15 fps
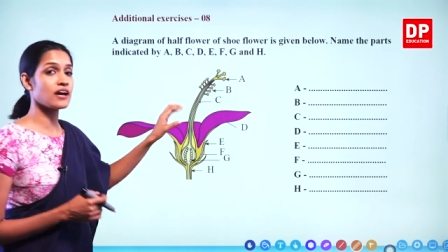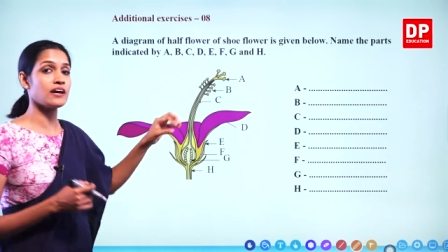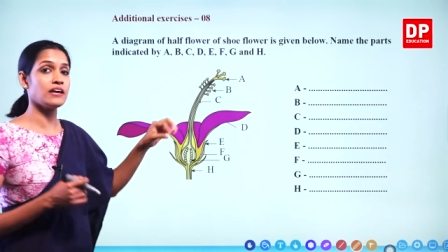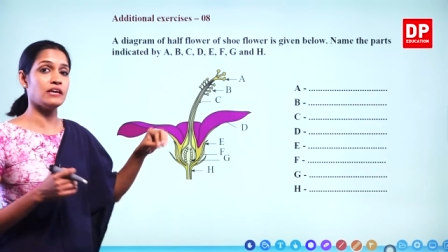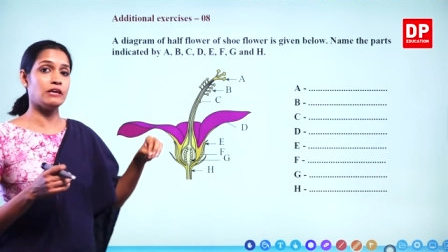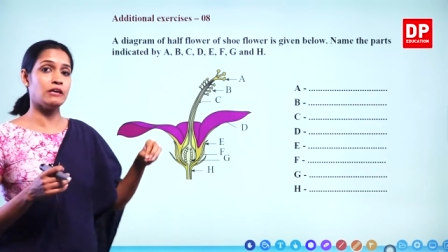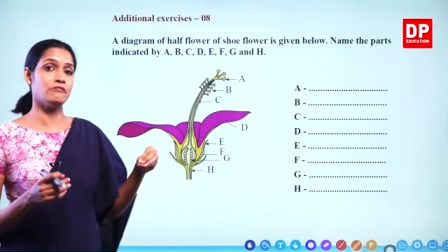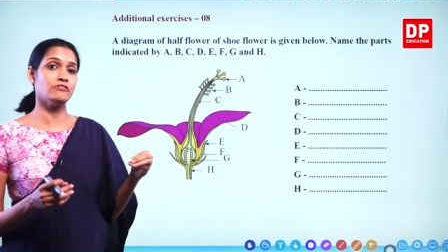
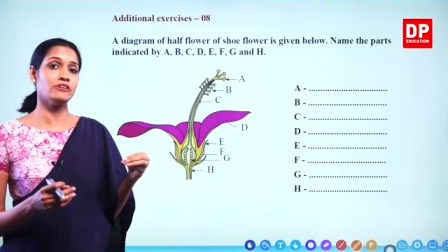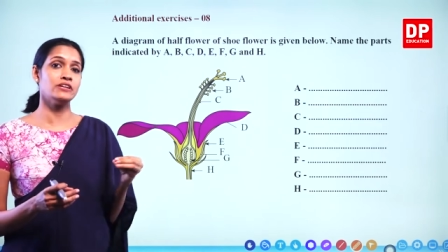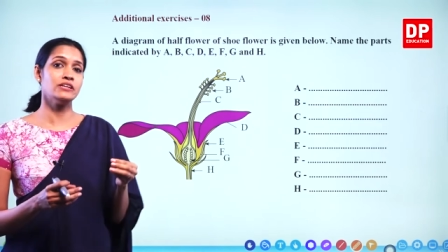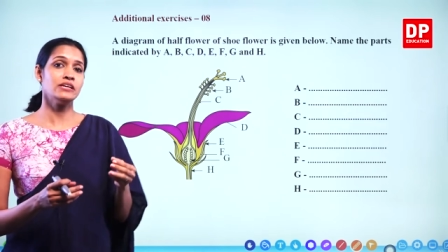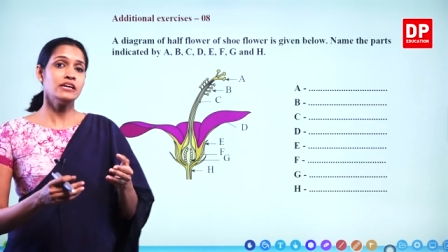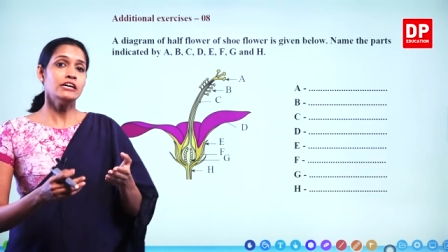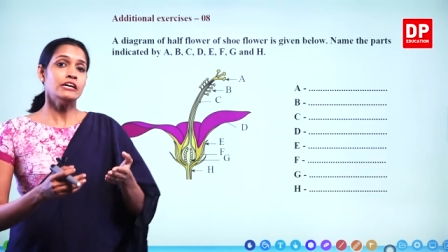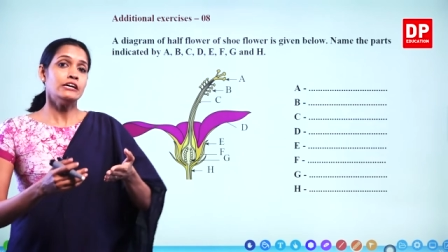I even
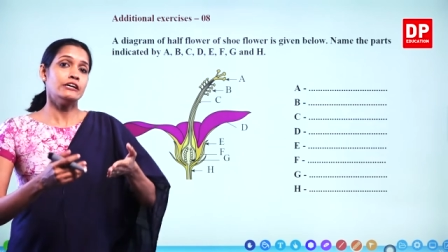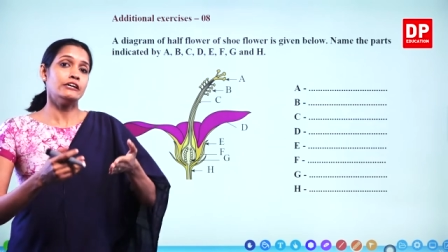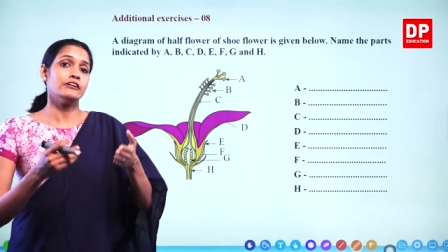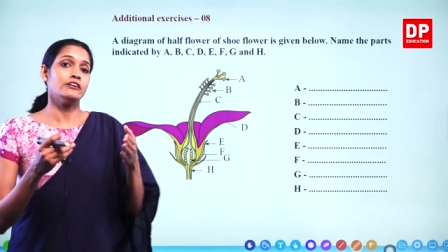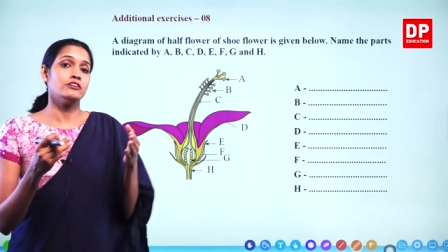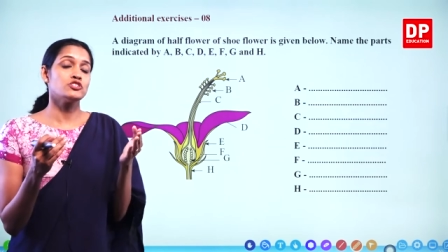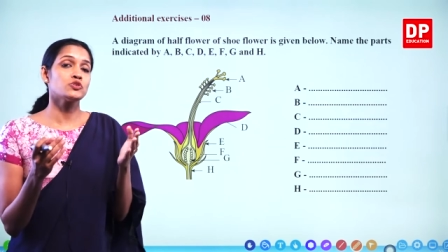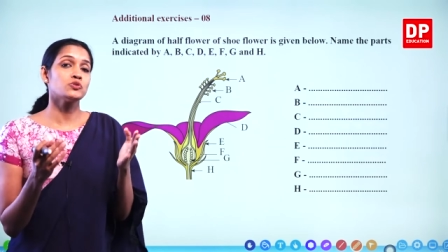
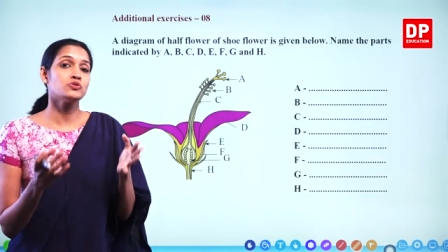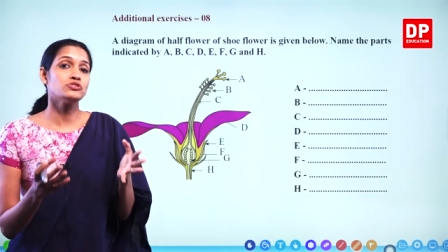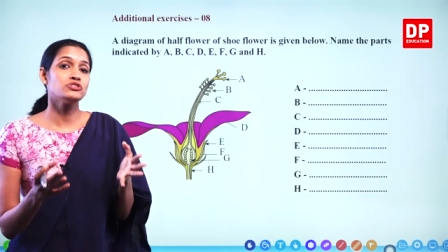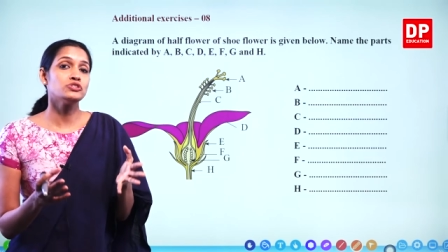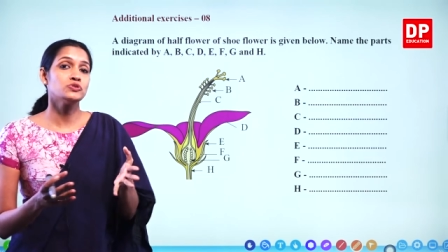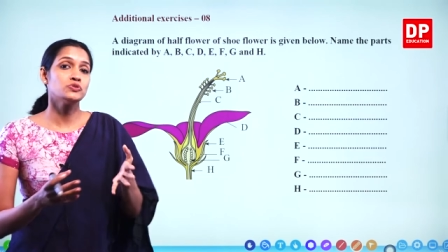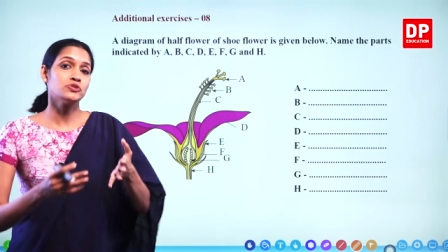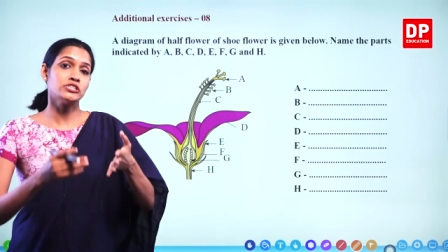uh, showed
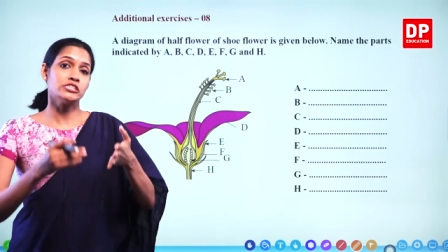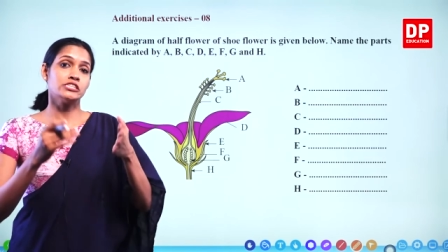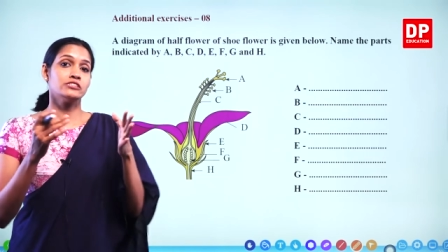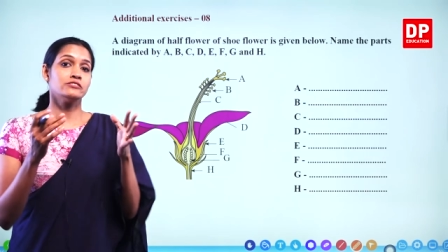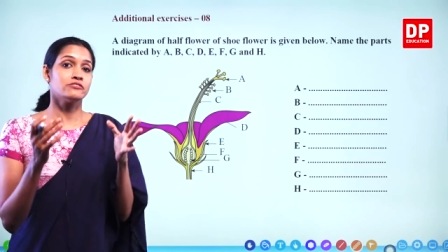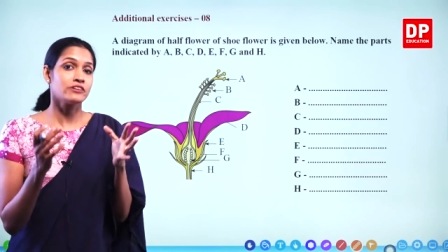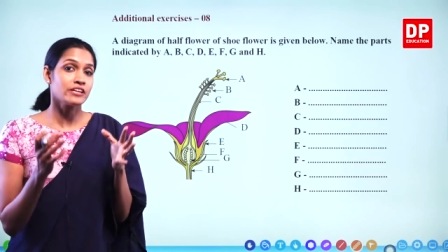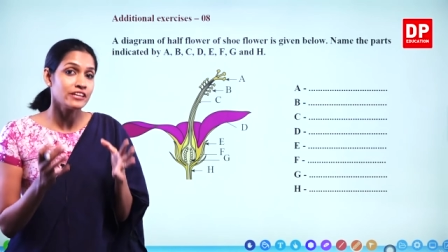you a
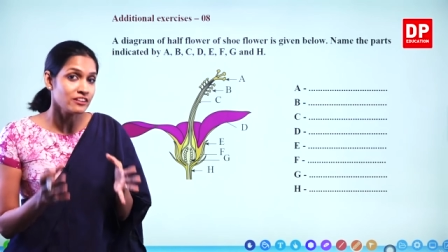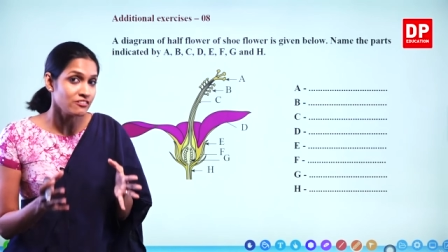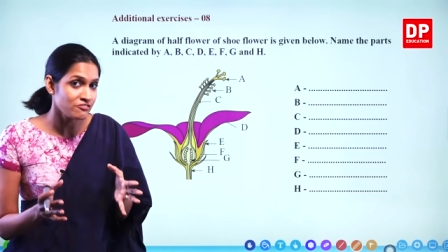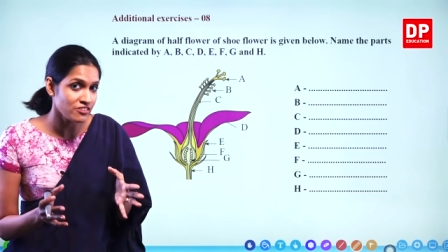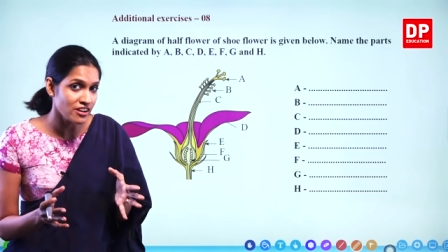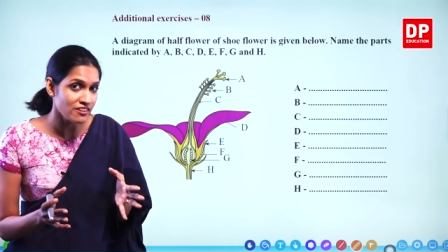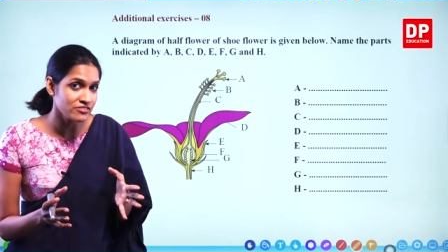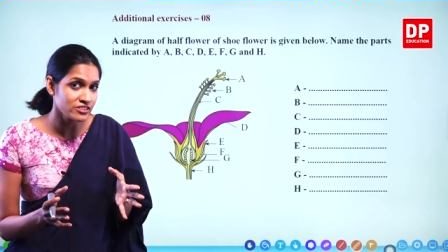real
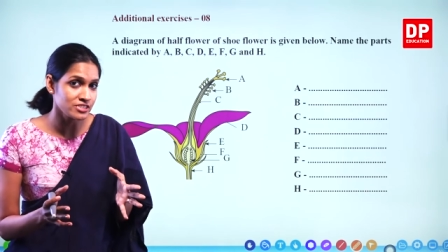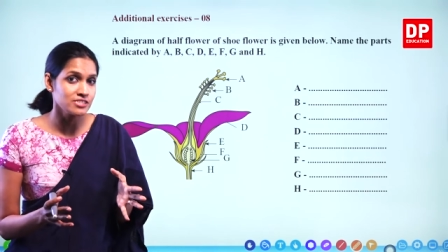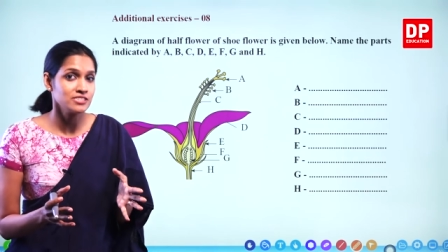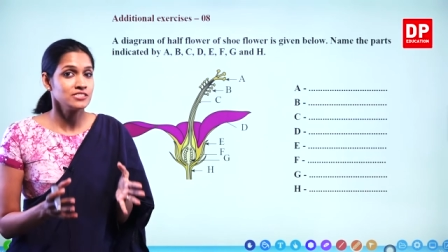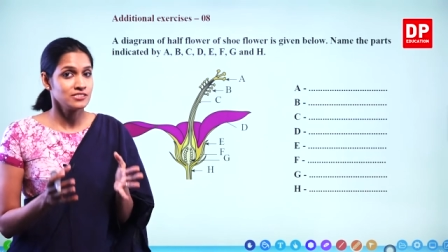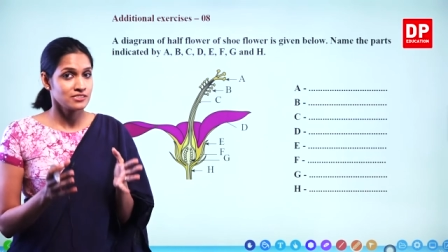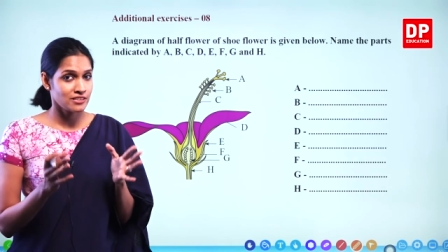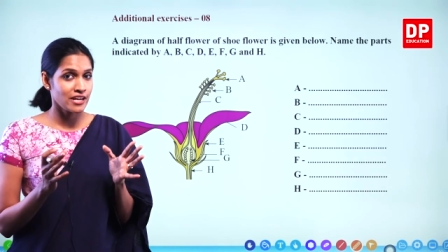flower,
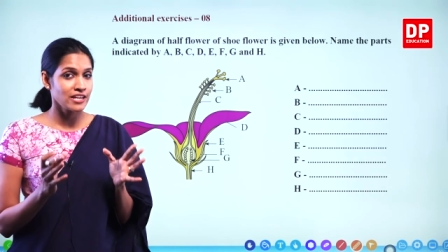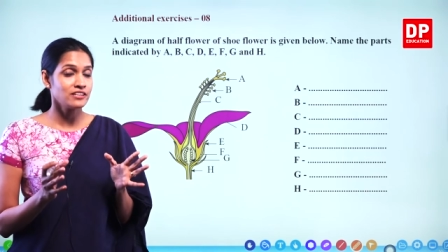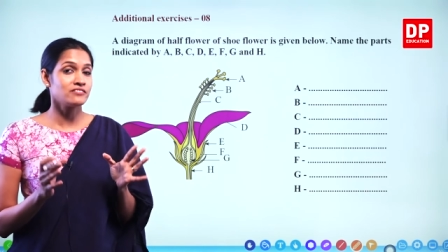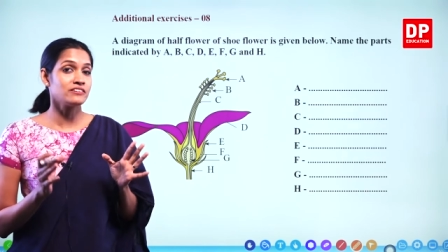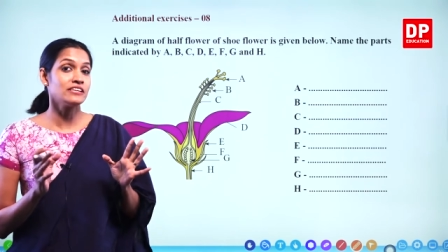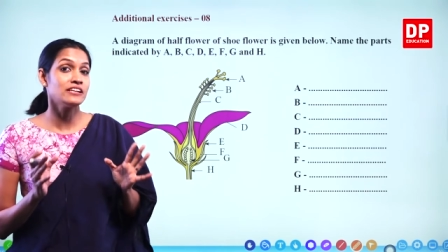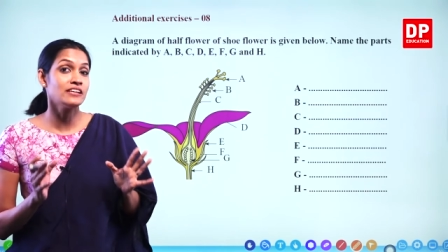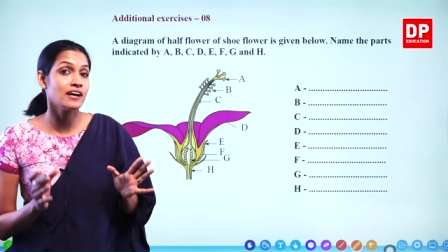right?
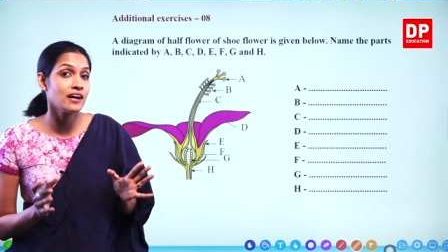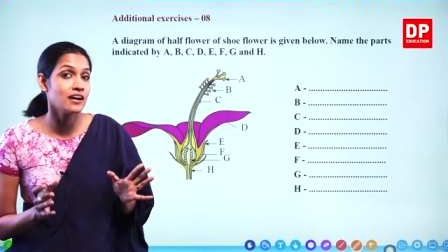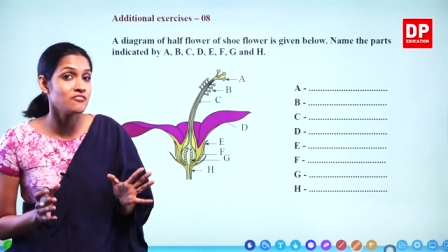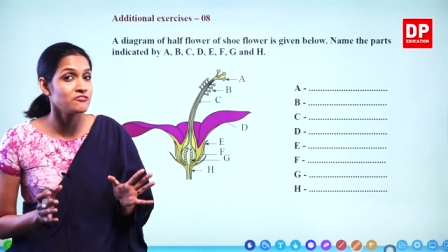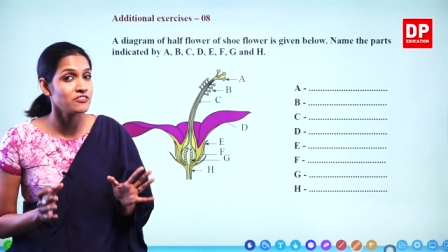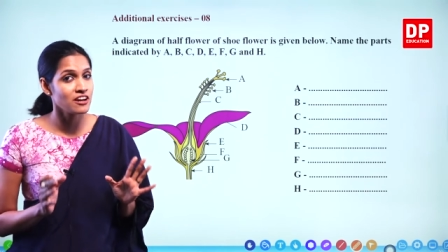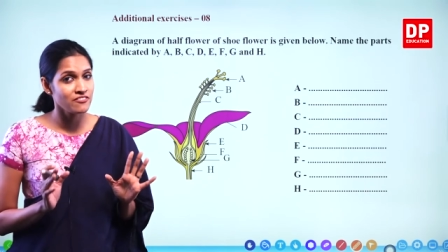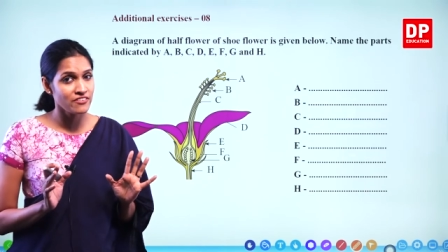Real
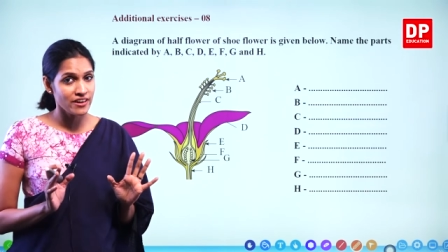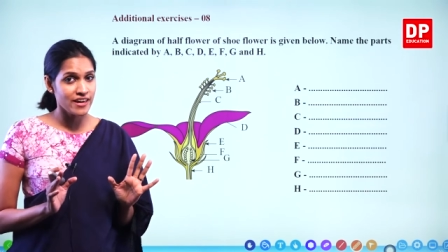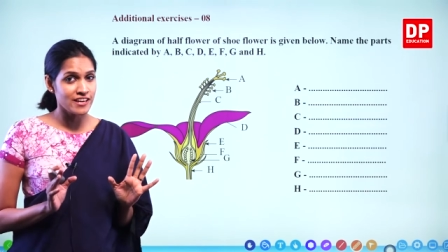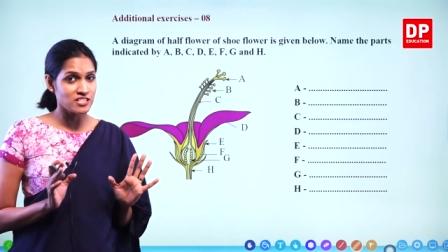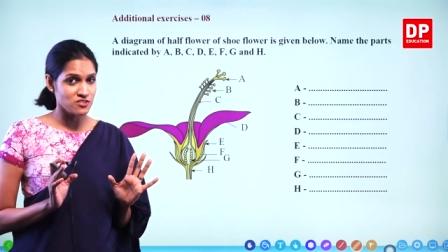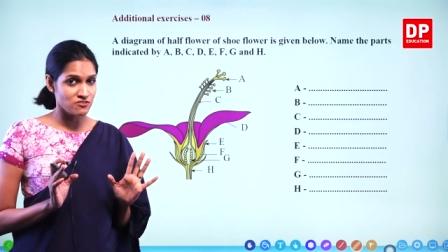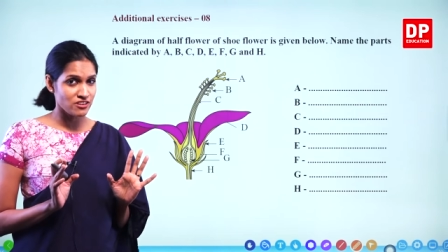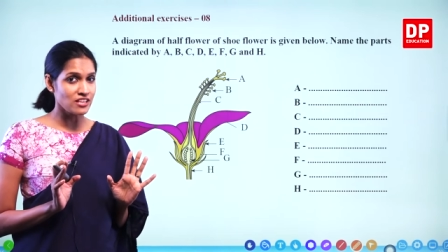half flower
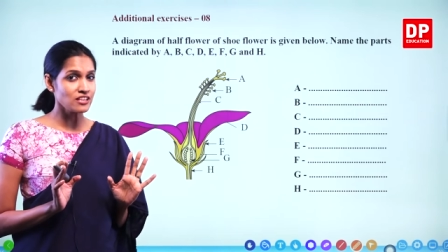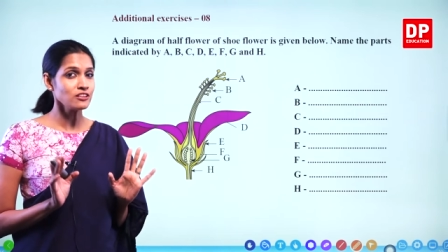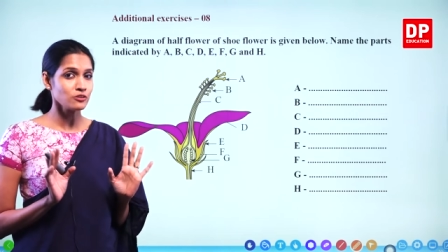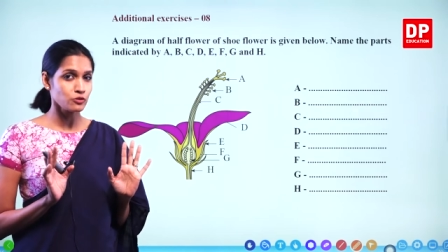as well.